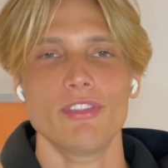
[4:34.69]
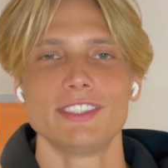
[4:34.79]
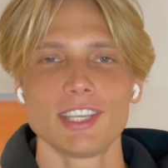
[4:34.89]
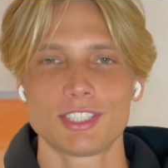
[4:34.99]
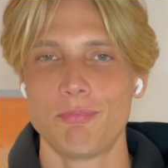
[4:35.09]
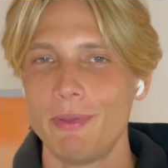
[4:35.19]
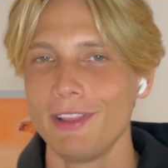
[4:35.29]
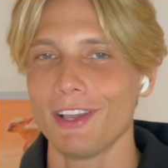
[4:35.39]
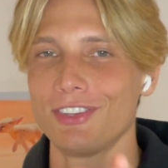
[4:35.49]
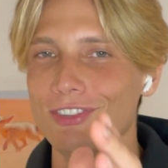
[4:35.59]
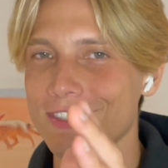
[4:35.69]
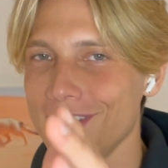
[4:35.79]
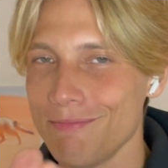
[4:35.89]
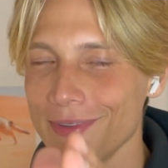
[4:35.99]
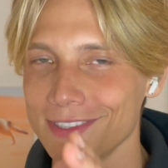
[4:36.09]
This has to be like your
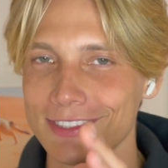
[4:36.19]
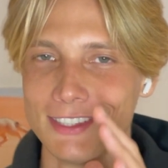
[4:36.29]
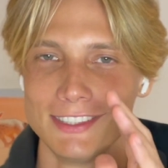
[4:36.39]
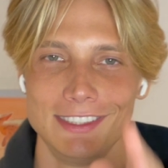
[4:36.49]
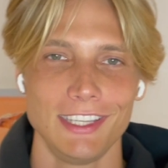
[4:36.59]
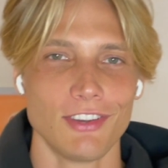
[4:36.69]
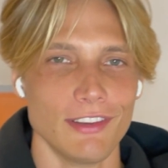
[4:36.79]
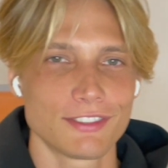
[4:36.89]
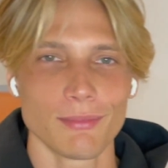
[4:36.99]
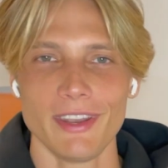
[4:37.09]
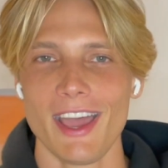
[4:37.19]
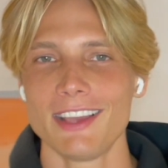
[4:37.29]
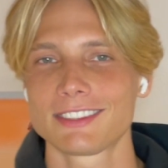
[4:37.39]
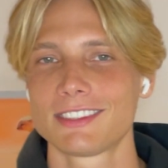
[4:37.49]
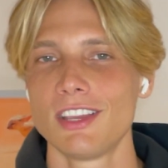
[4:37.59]
deepest secret. If someone
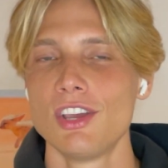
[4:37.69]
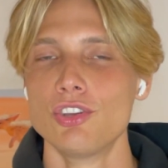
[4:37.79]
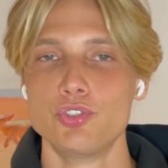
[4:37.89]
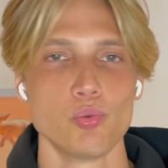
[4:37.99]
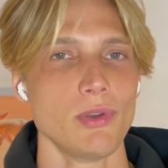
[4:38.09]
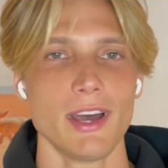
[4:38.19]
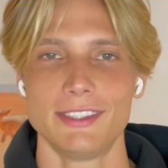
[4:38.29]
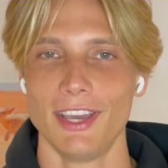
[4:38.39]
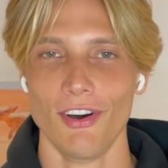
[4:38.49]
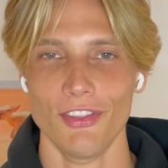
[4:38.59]
asks, do not tell